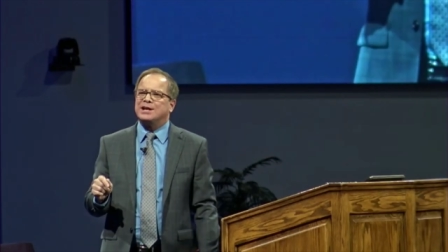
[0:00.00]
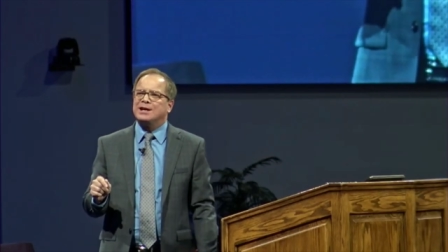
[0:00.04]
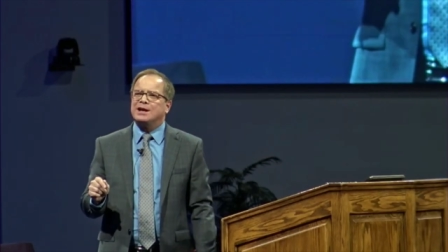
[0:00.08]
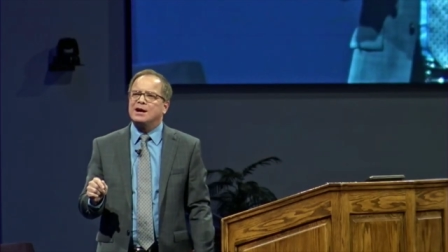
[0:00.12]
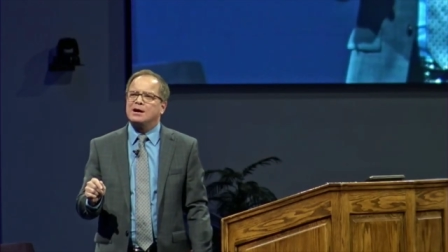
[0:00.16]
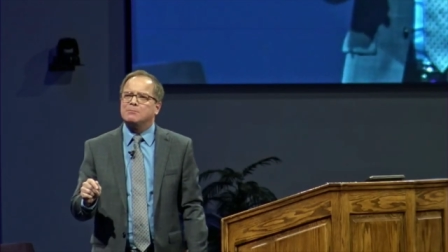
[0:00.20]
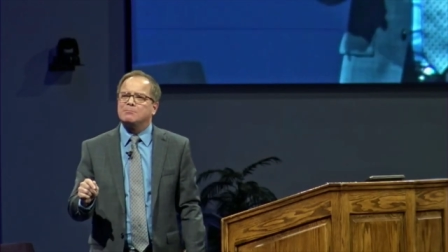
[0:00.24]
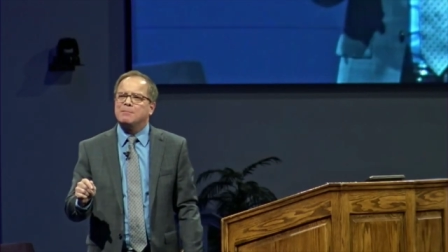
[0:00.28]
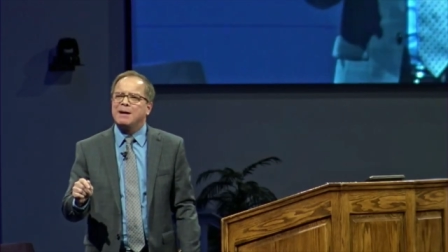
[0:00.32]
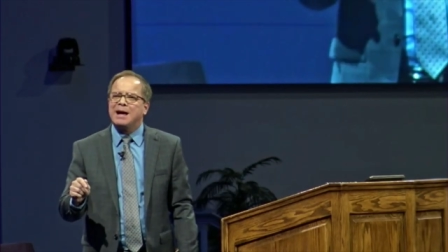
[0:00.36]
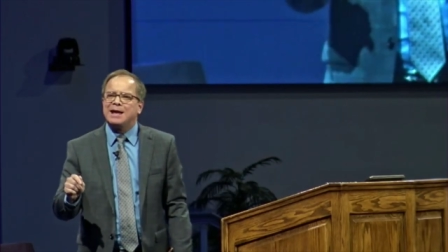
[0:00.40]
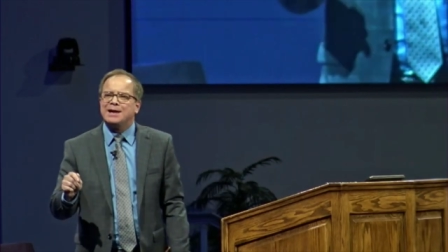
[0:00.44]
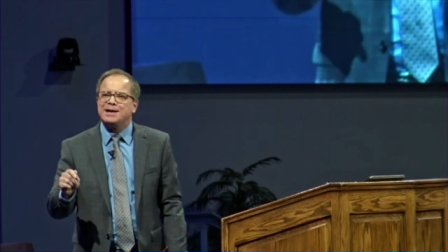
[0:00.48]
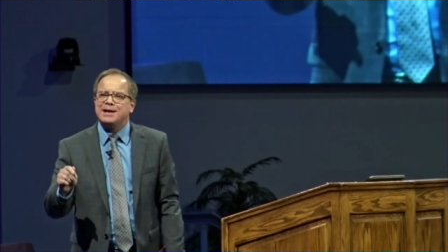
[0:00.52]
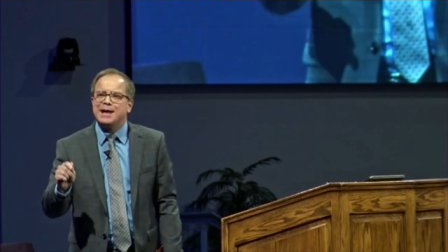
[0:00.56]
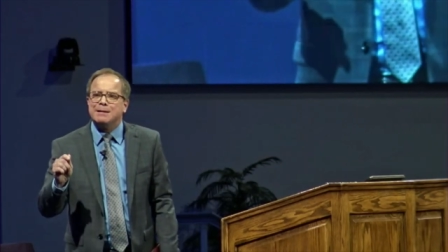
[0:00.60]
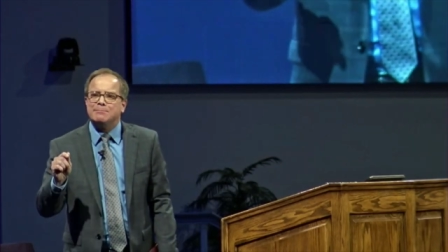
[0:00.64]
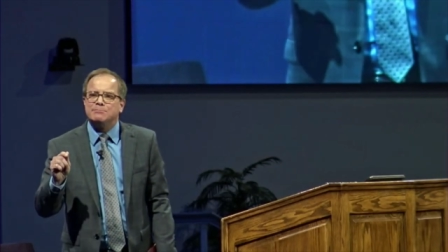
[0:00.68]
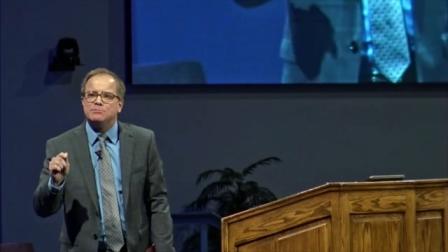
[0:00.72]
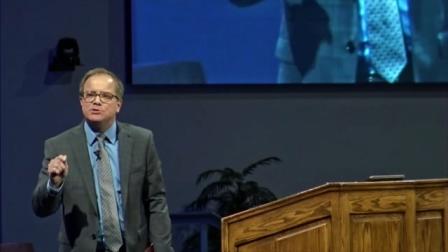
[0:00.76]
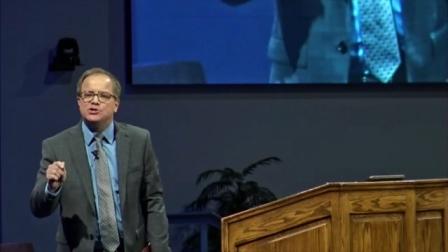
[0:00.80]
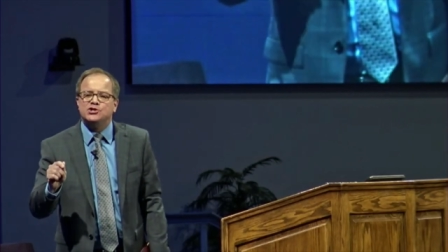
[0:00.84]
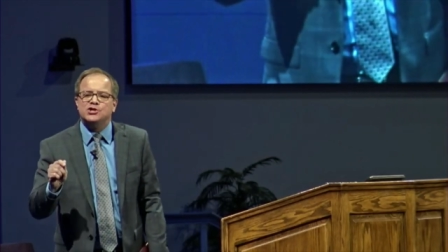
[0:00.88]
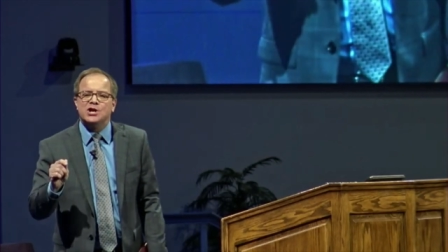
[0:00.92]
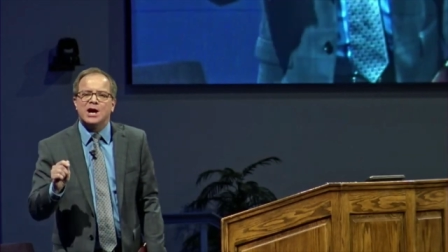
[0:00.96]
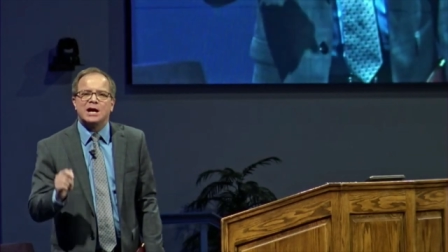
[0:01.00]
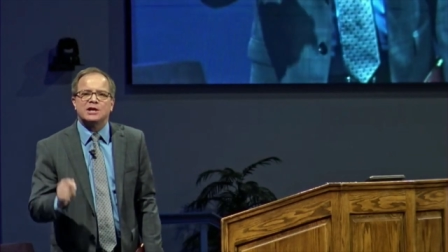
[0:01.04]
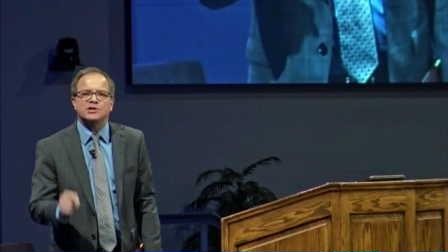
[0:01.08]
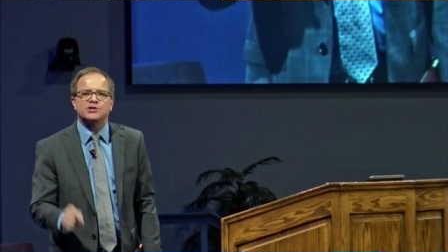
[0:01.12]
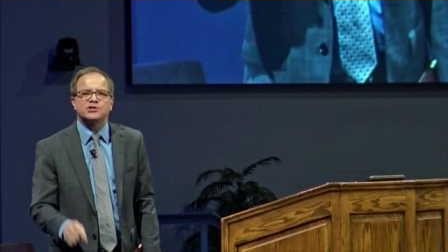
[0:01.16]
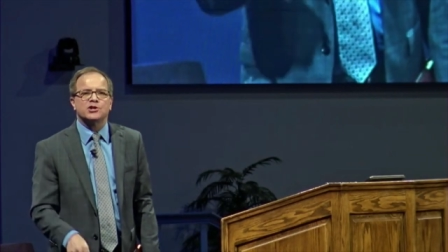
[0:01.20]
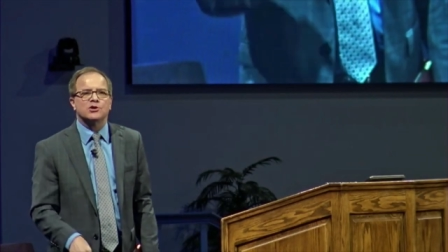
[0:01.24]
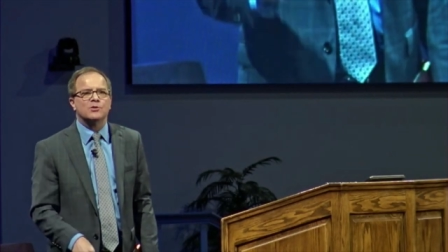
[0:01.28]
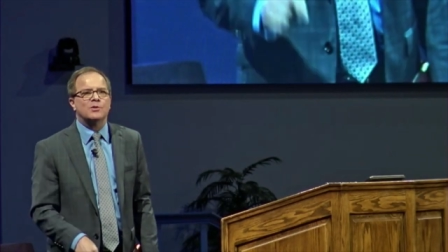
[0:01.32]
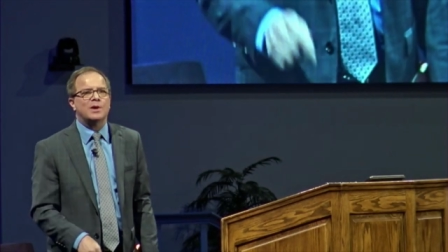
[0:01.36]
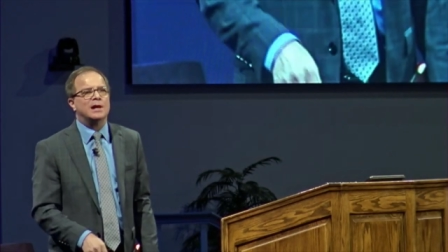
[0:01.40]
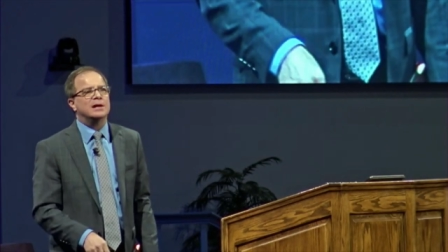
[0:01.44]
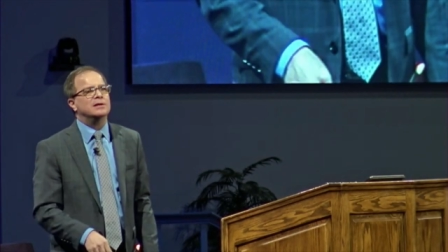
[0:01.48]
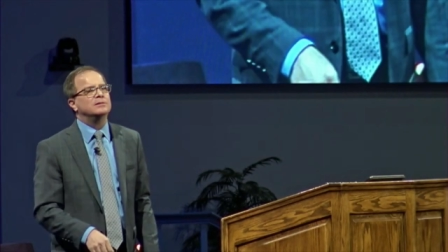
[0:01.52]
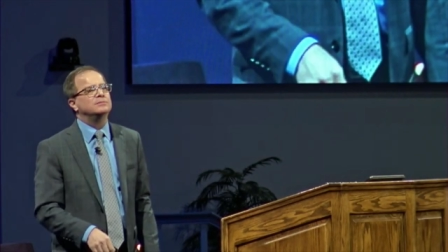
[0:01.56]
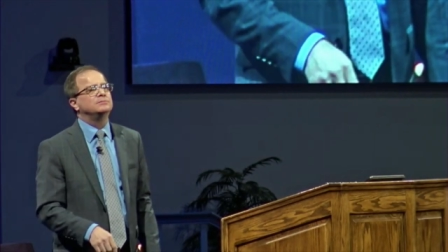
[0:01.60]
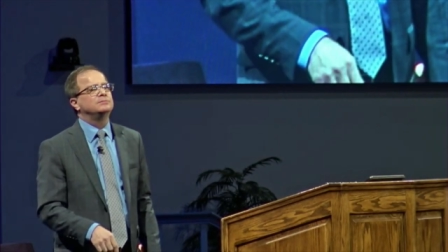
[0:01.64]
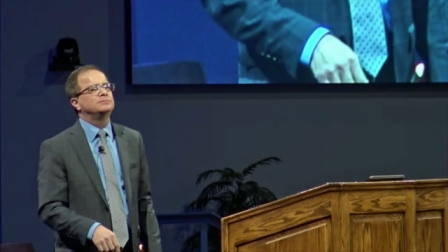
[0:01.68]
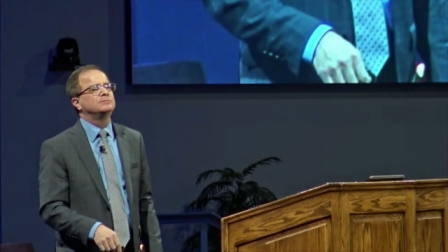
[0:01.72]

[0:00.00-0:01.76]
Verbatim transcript: young man named Joshua.